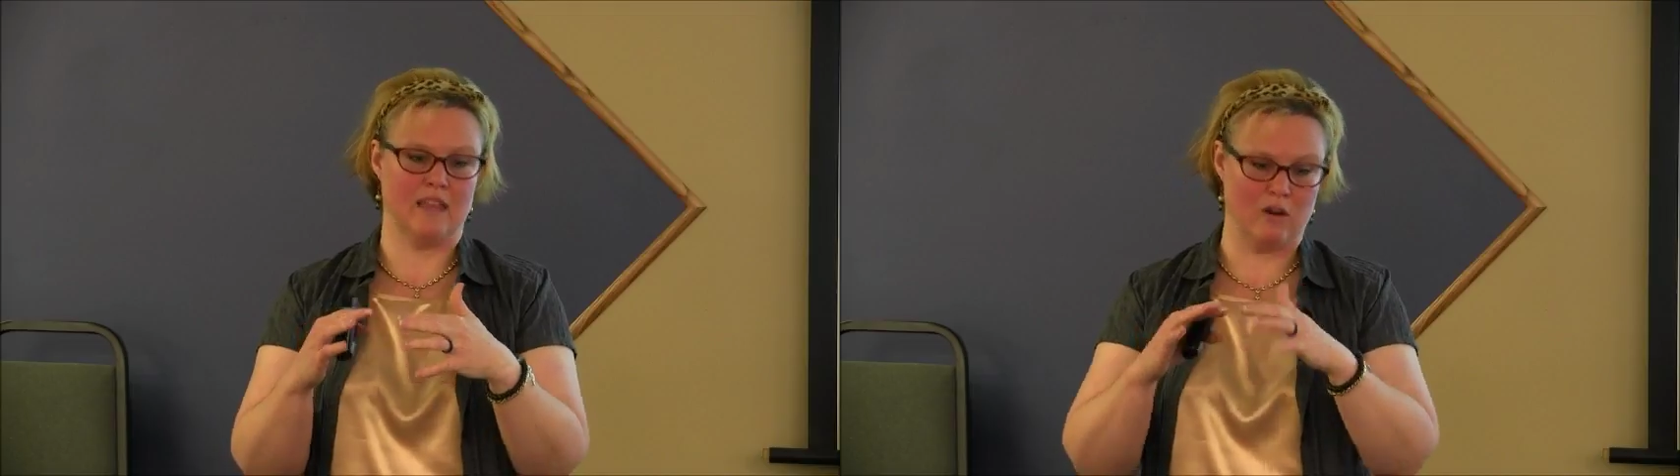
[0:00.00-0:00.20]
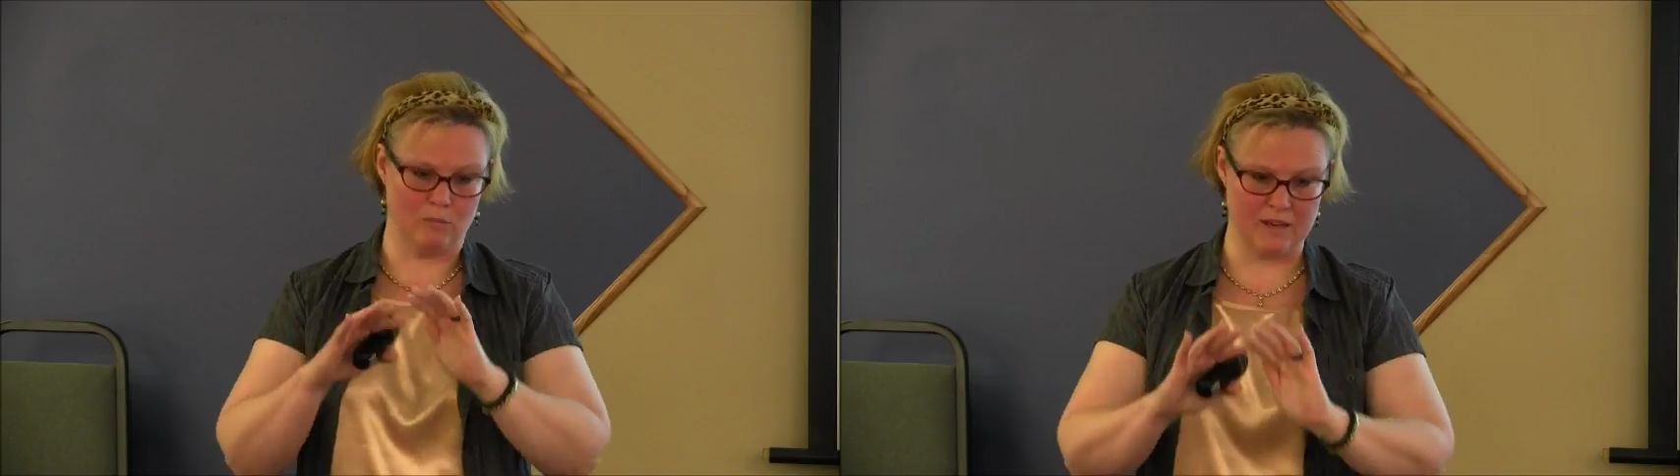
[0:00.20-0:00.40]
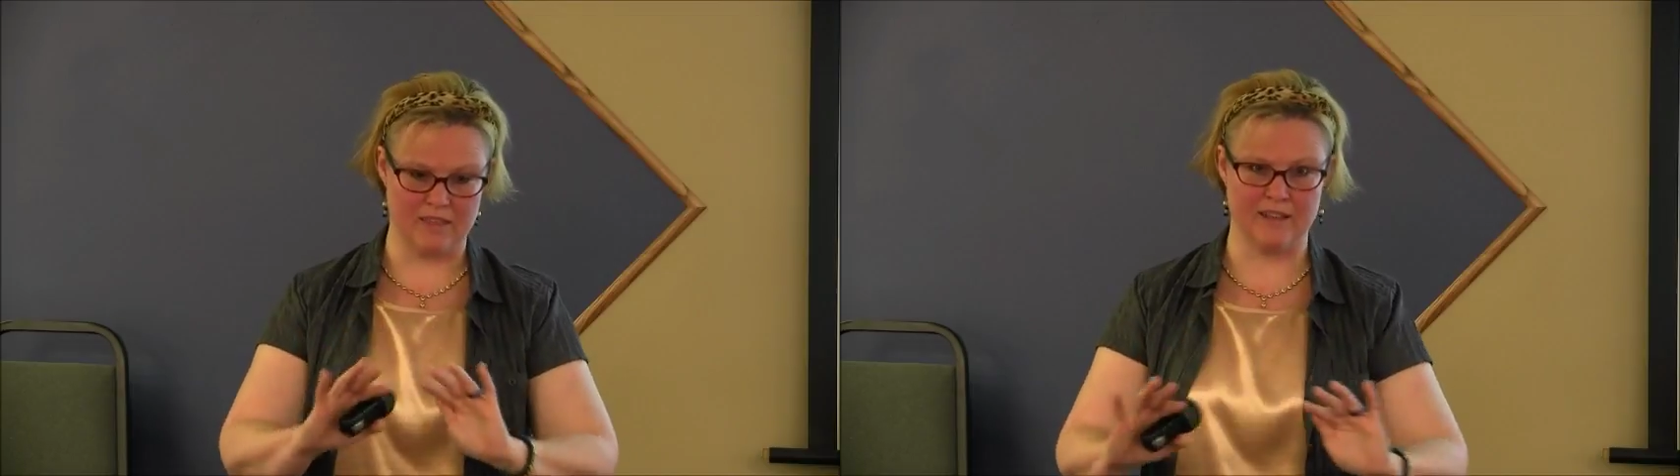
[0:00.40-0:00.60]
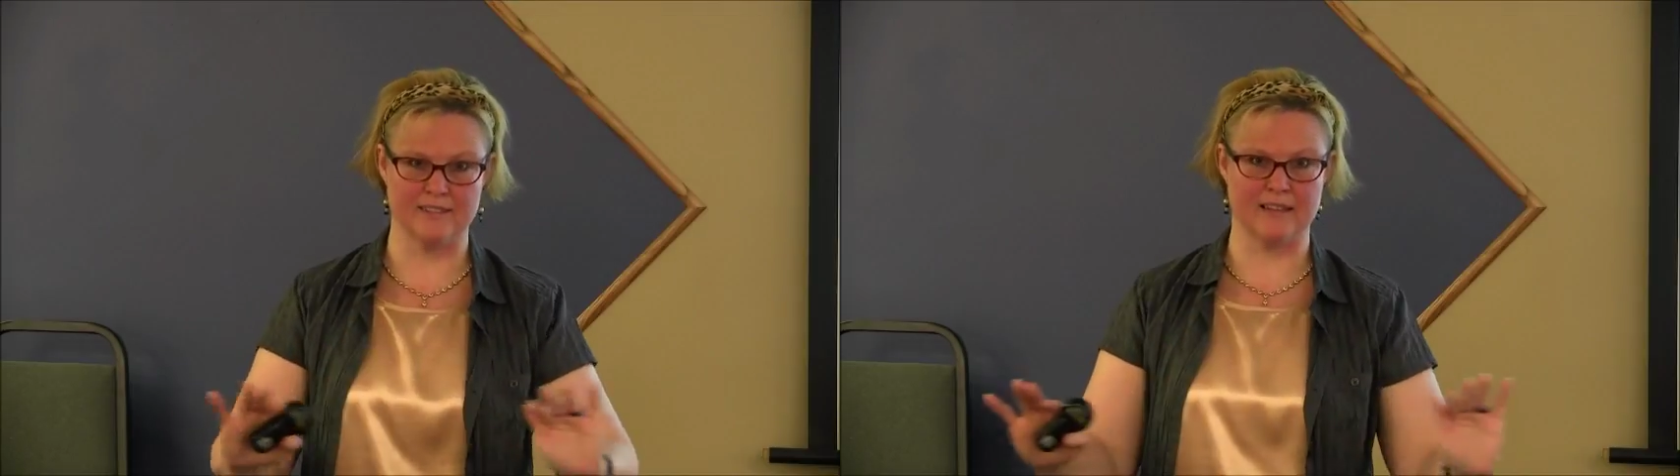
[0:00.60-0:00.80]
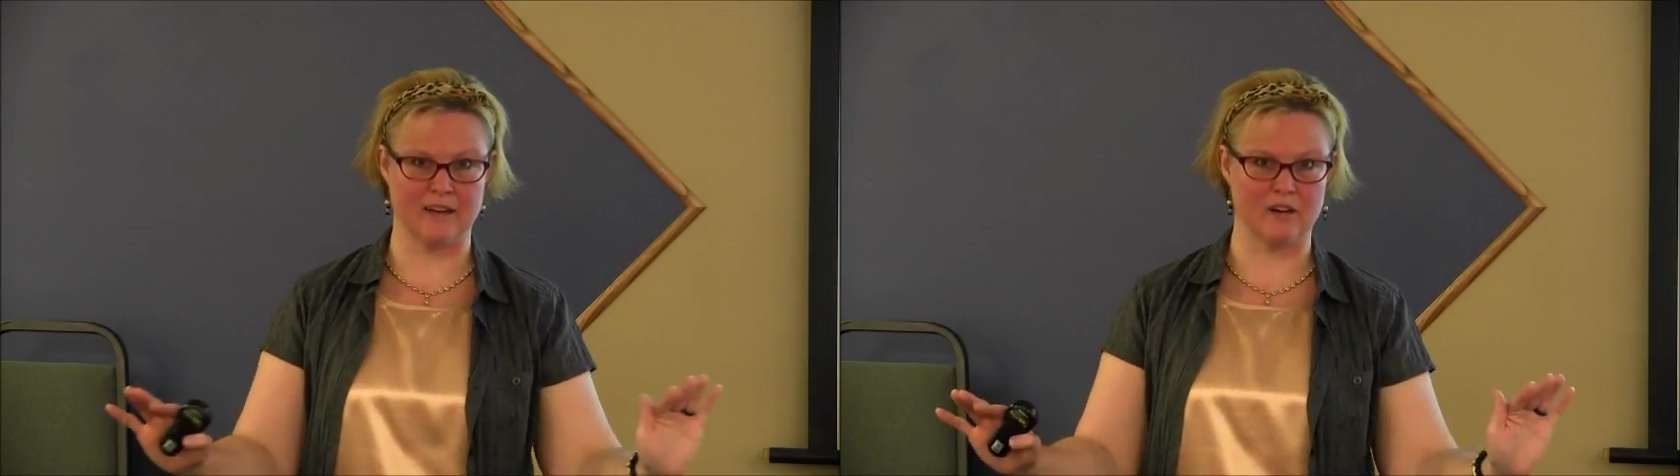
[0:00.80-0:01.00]
That would be
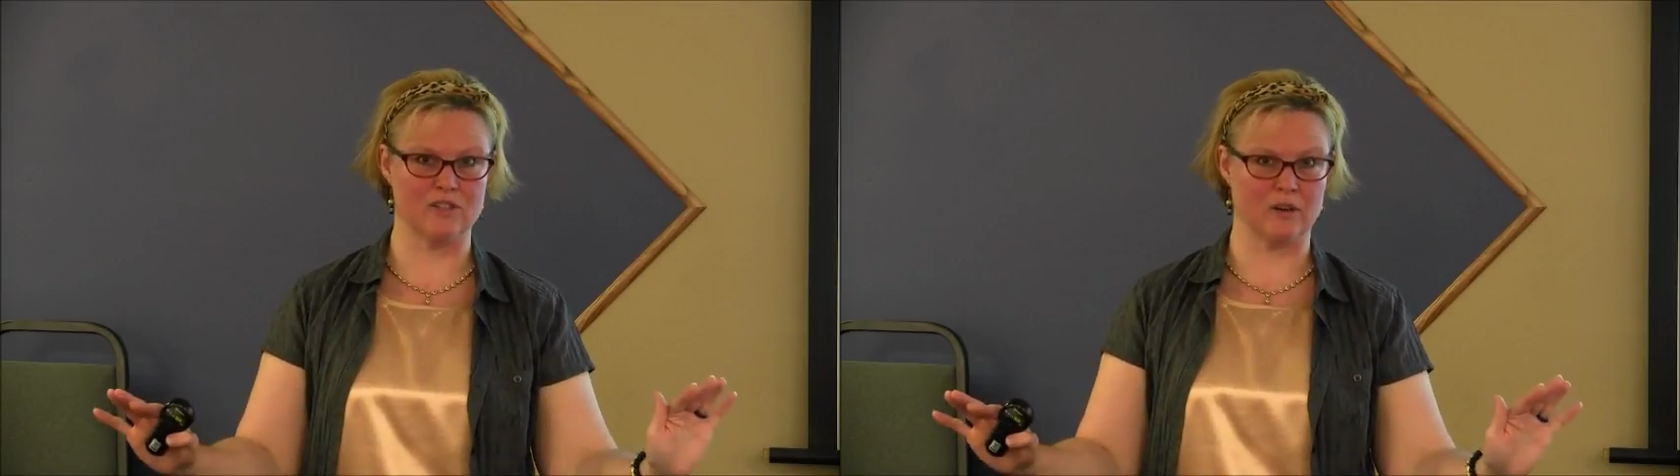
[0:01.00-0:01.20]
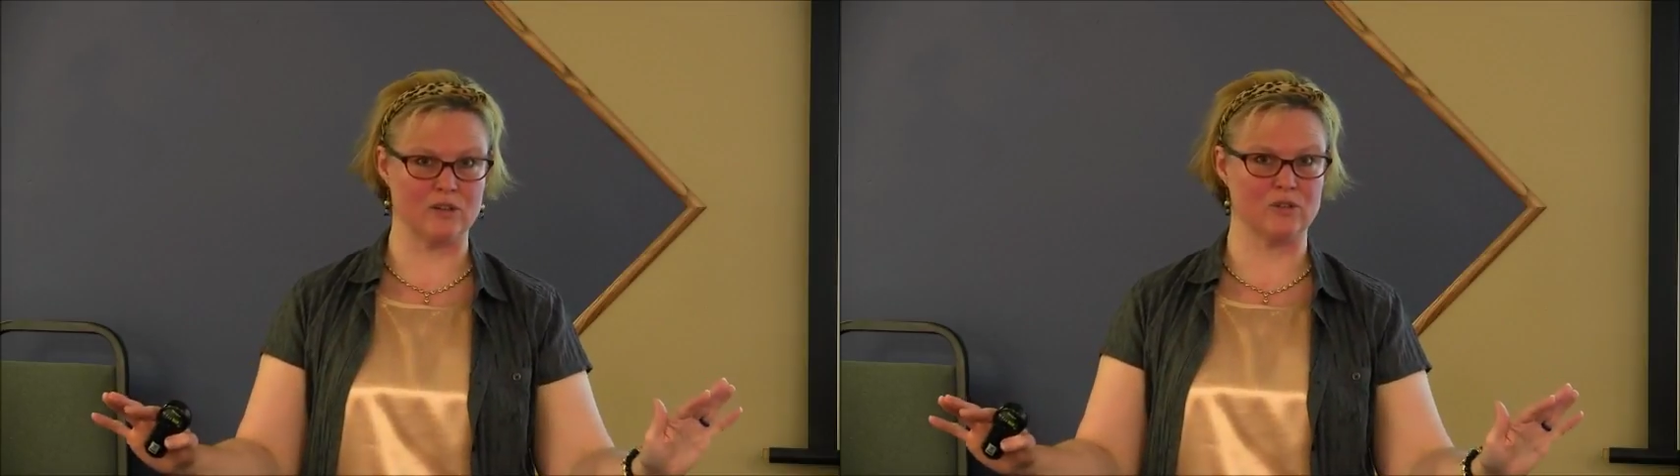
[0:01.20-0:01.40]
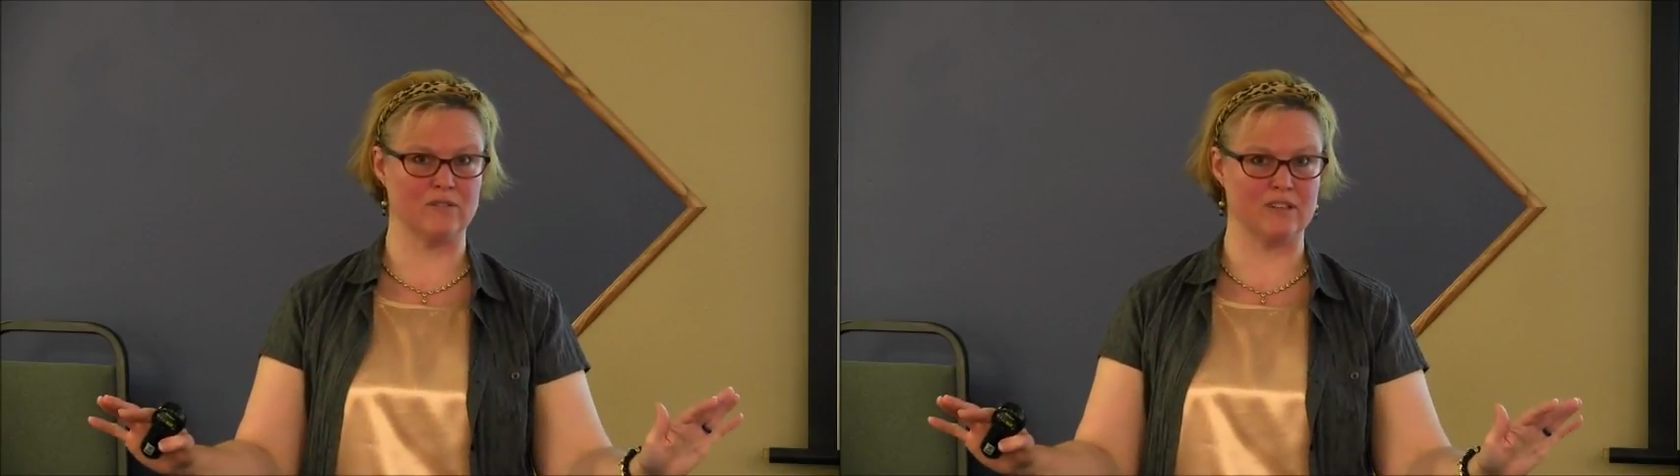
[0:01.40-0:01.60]
things like our structural